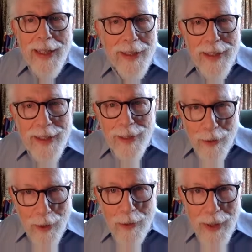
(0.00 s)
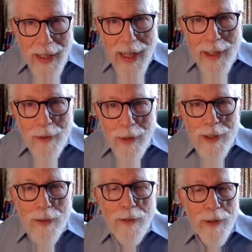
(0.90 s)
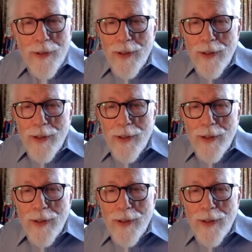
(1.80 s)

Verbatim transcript: in your own language first